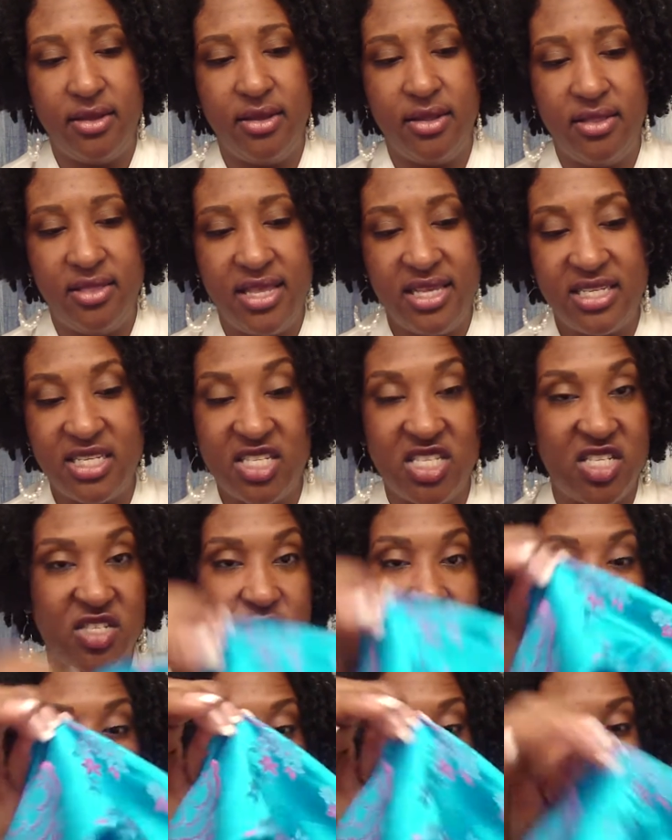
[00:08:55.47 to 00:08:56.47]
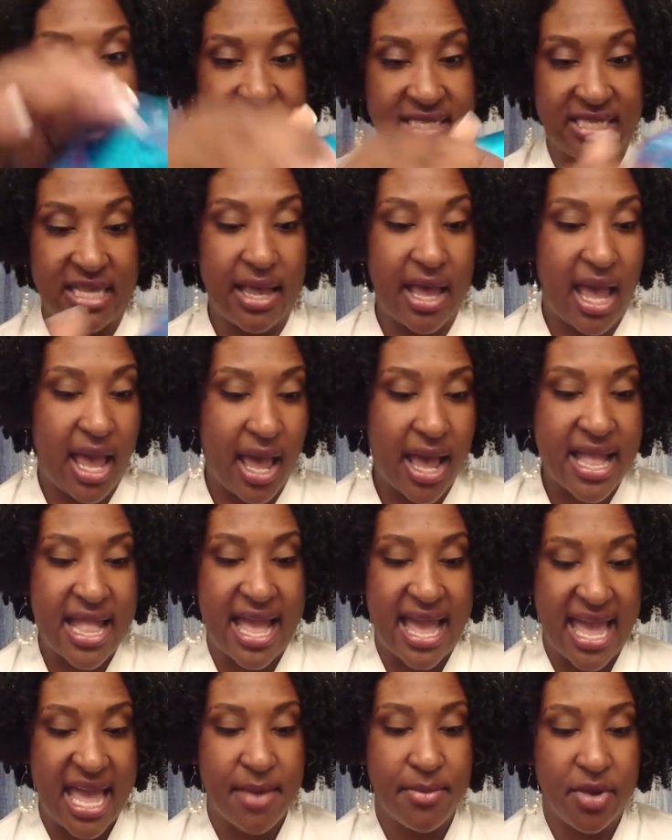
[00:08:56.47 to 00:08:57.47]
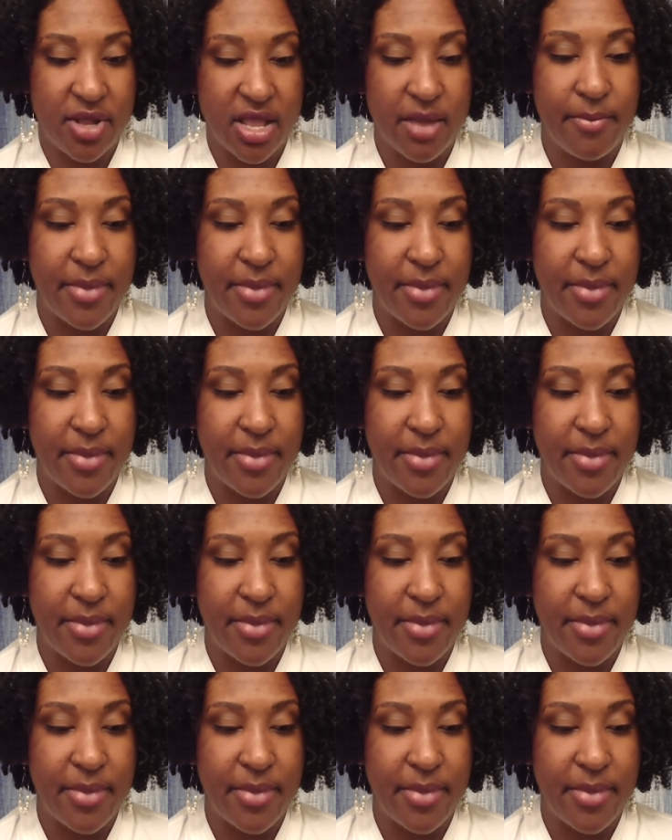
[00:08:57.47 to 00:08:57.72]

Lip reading: this is just really nice. And I am going to